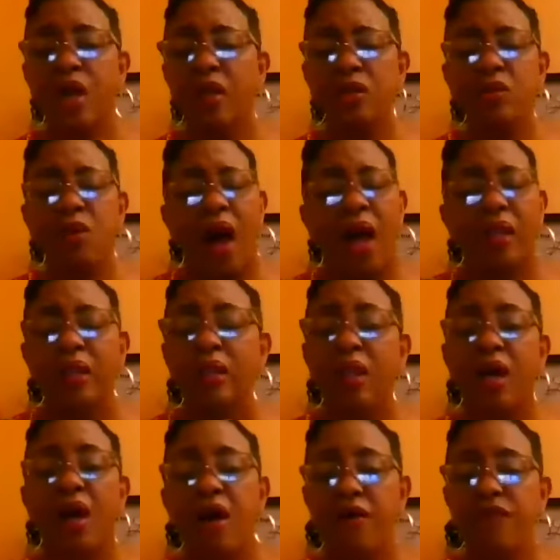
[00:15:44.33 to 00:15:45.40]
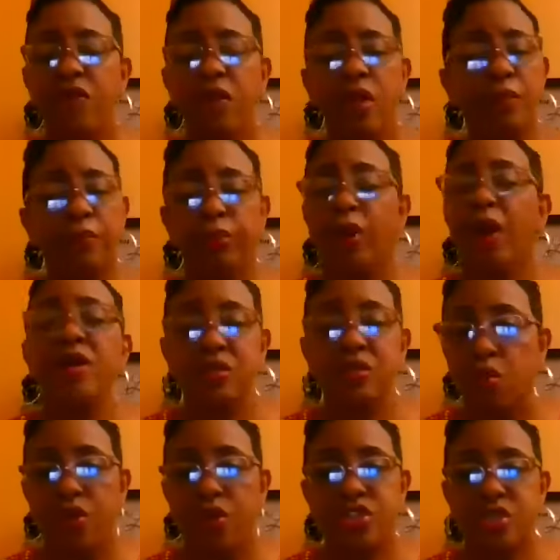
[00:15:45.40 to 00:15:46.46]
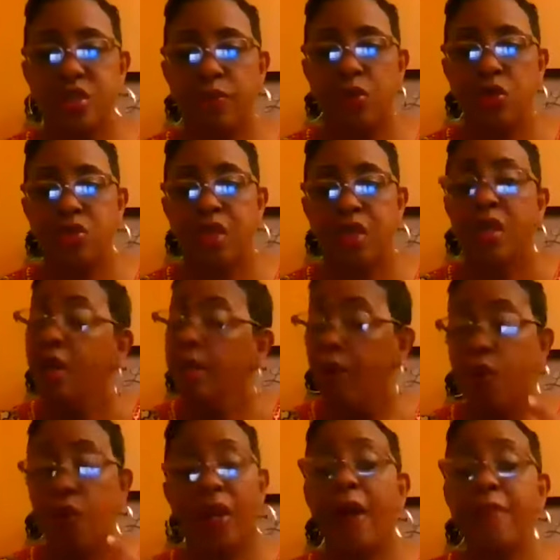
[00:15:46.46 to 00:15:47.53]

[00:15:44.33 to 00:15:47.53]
I'm telling you, I love praise and worship music.